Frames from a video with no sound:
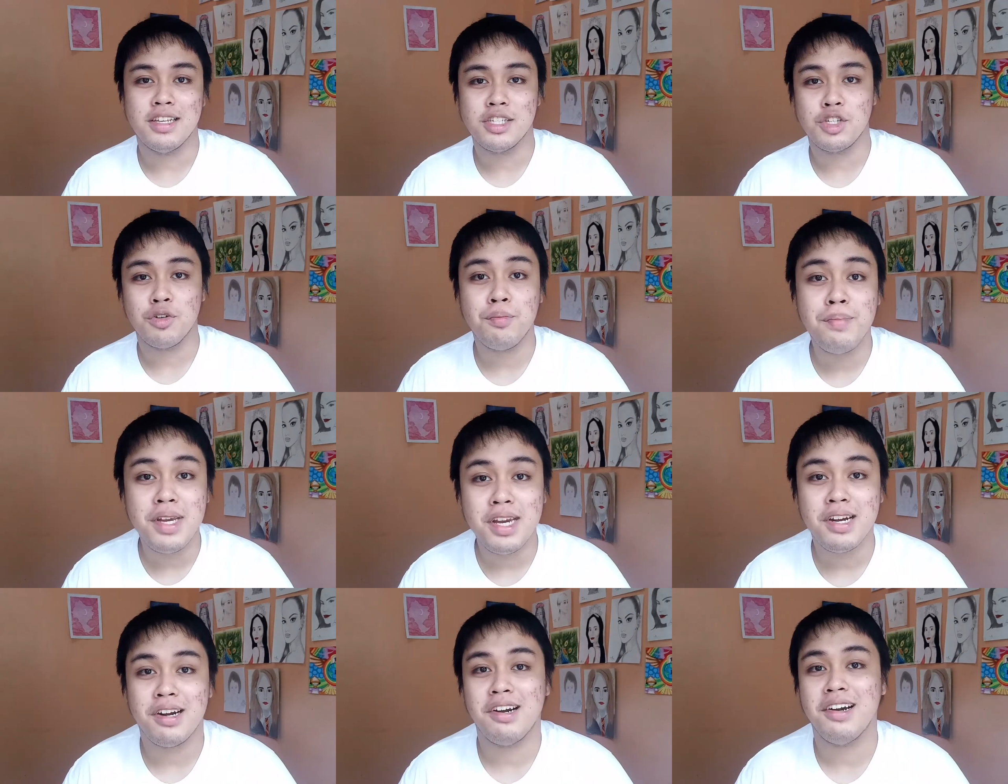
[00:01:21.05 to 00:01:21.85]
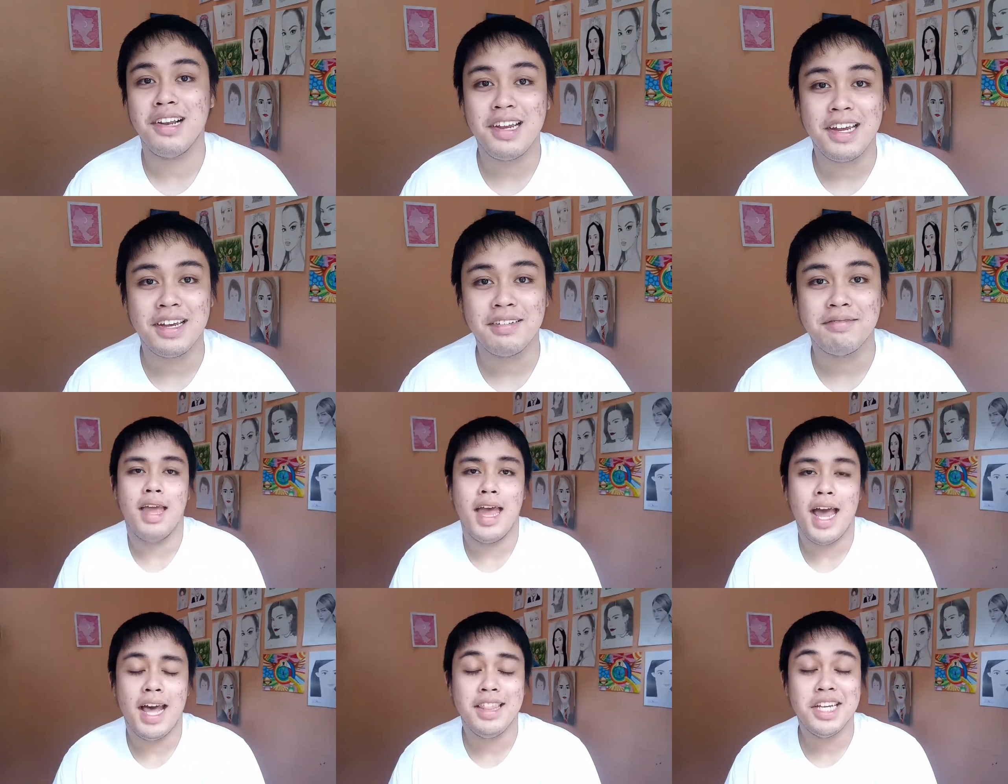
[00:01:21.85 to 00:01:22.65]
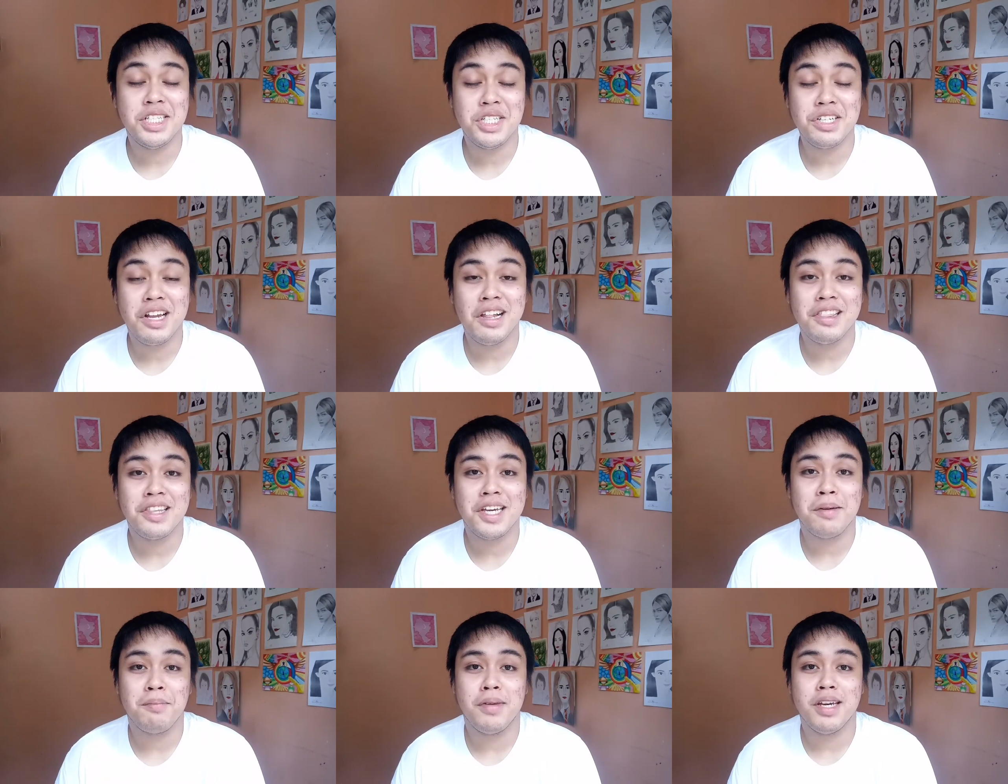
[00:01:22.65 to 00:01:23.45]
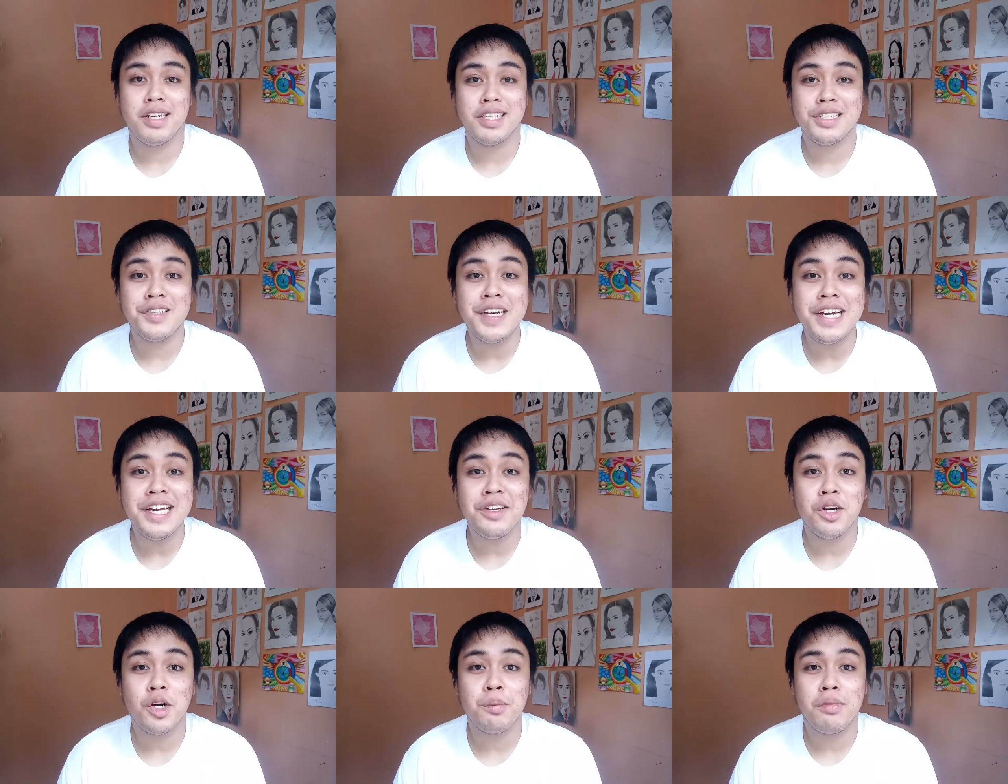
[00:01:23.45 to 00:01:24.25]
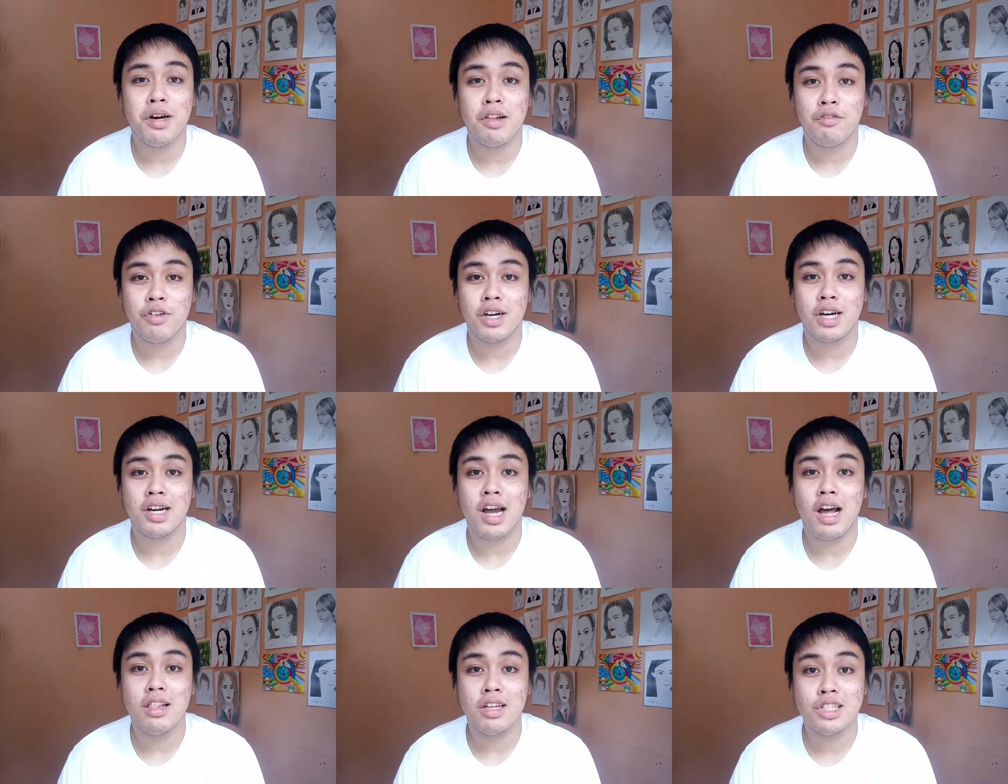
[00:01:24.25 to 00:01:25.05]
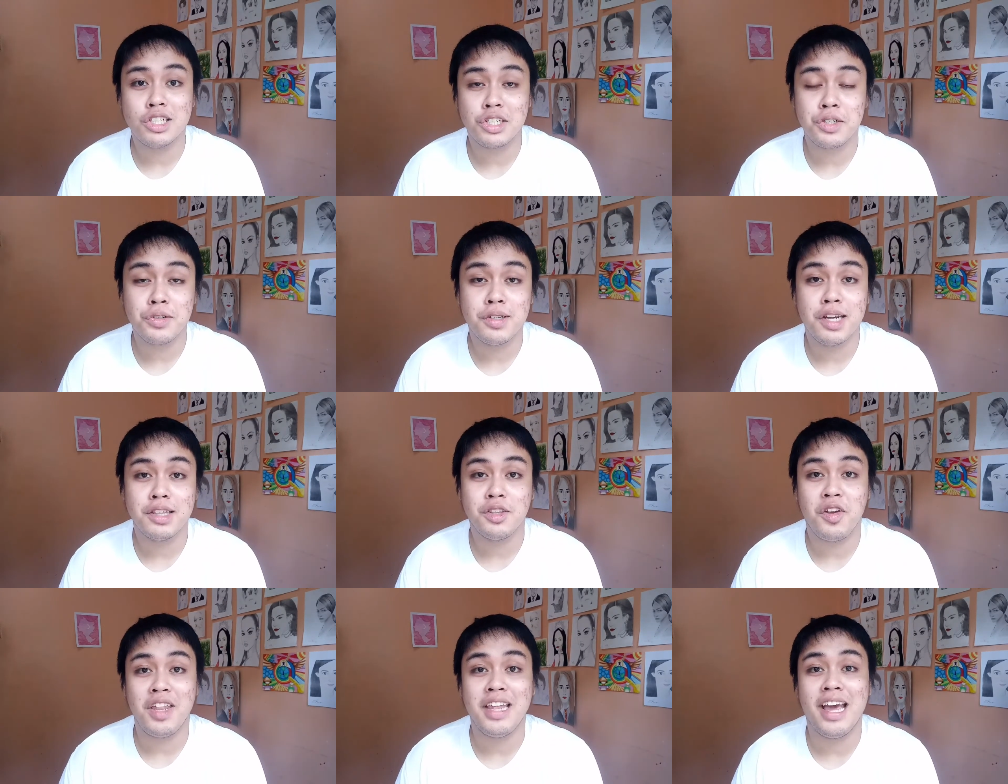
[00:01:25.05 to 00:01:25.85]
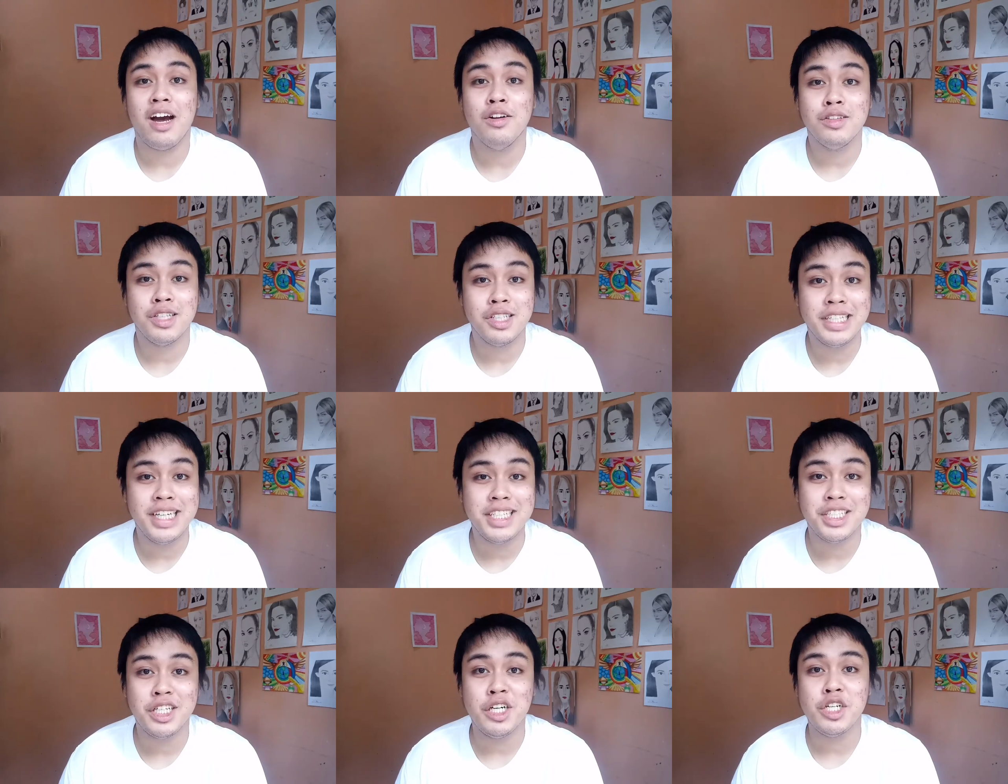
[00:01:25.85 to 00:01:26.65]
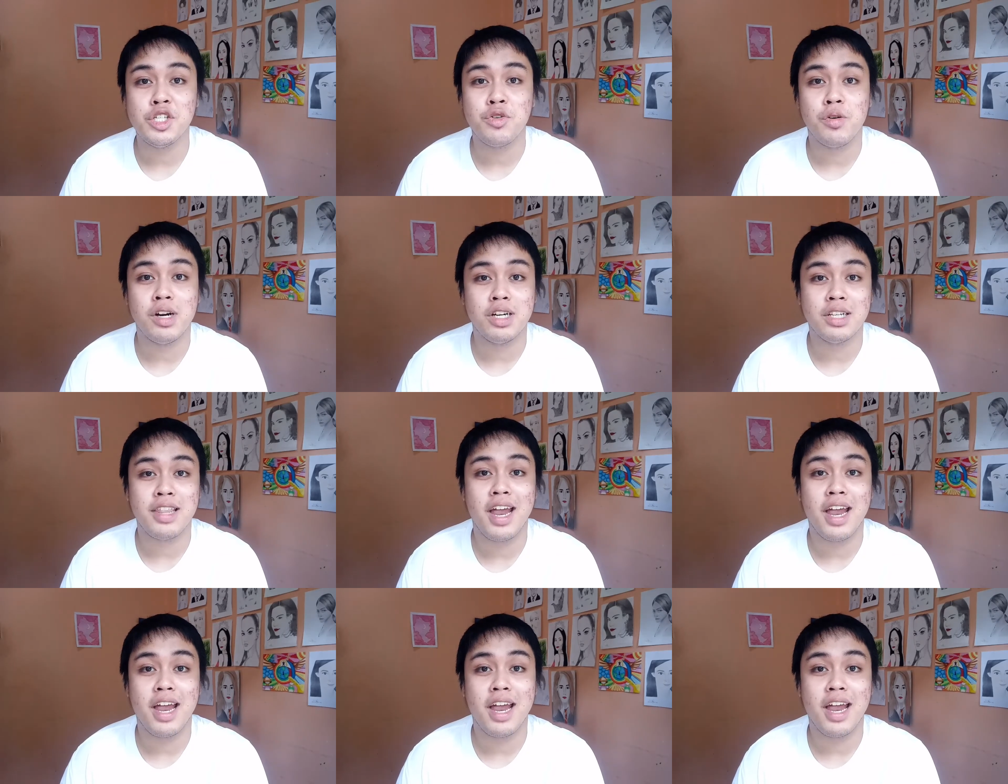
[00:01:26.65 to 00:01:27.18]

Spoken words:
So be early. Additional tip, it is really normal for a college student to encounter teachers who are